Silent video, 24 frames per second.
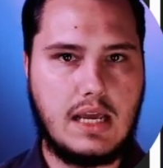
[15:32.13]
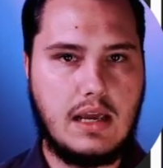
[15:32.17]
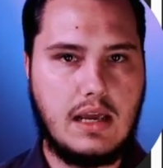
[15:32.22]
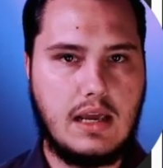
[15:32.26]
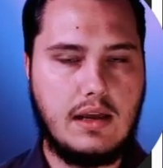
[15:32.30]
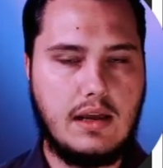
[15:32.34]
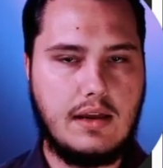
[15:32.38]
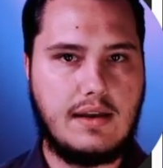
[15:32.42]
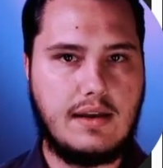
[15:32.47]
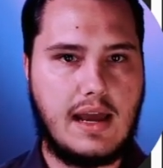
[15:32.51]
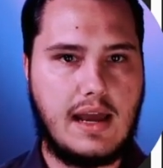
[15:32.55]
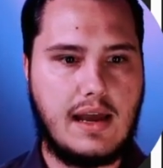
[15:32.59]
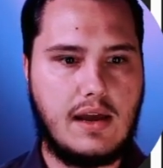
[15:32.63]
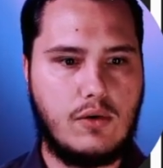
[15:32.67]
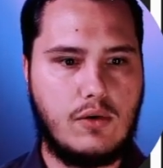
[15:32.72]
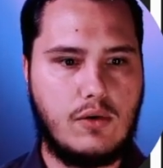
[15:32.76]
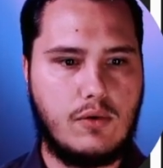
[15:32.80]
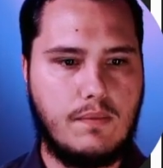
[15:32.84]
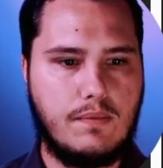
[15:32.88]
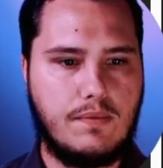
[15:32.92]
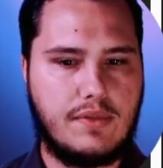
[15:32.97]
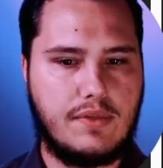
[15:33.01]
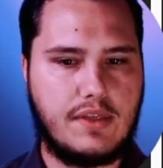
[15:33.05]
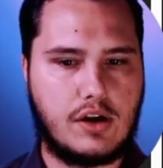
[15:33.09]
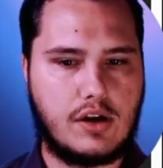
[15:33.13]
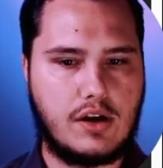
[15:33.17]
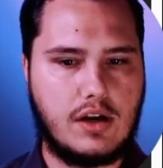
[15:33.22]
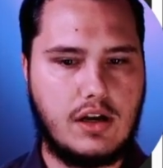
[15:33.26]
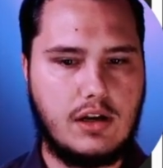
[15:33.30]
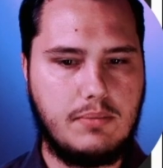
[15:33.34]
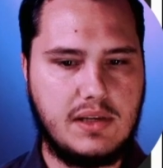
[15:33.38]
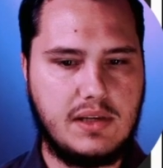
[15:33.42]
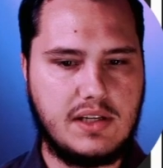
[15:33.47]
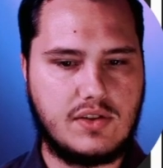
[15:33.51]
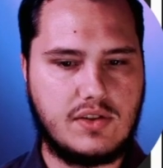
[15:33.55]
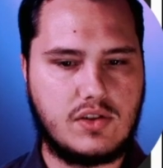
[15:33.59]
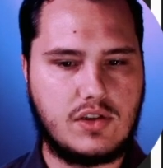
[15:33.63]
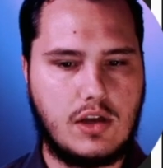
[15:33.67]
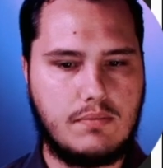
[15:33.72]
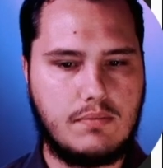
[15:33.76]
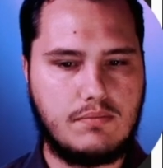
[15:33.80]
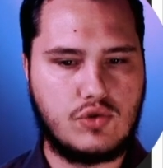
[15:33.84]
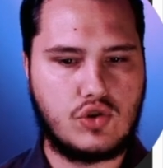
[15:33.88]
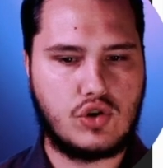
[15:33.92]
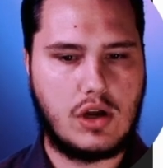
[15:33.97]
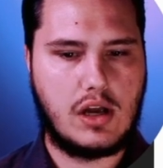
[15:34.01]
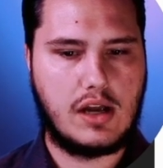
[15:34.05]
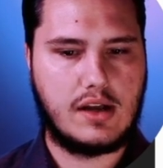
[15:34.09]
Now, there are going to be some
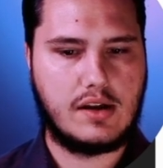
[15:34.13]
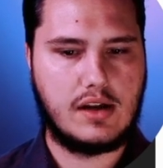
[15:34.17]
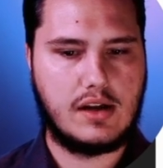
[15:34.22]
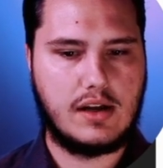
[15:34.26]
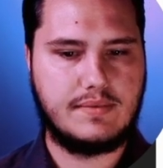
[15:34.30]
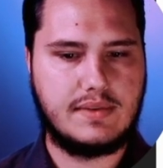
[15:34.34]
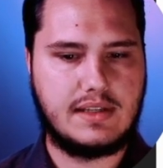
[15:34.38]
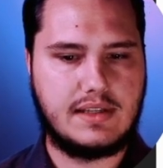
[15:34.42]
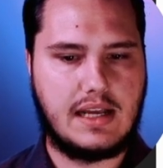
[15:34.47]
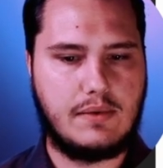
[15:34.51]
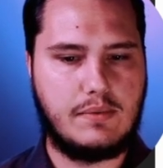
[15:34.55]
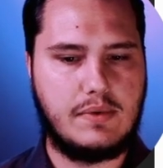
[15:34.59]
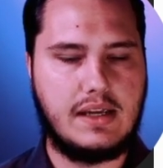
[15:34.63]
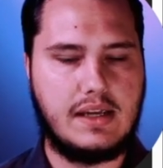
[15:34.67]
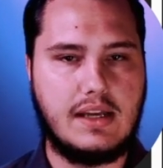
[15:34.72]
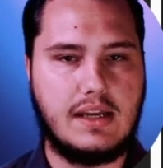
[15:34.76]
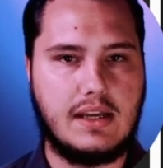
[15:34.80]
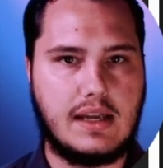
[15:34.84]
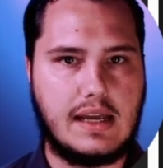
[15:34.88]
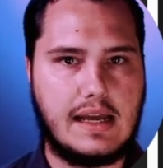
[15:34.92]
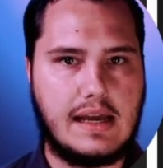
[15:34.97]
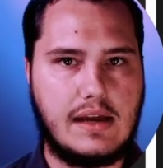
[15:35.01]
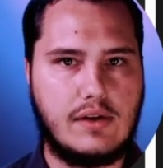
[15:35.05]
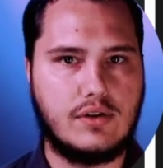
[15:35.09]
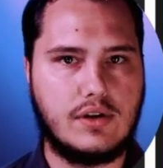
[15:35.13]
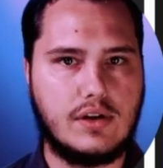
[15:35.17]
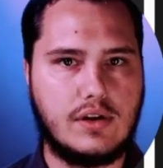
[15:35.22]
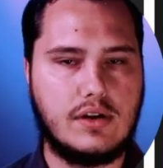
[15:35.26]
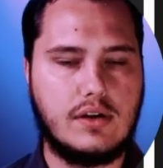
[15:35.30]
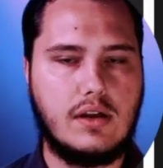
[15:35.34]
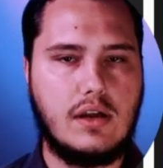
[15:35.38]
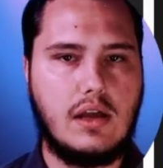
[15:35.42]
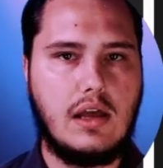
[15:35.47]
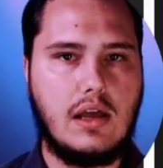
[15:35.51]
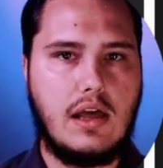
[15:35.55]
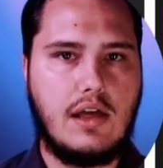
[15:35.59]
trigrams that we encounter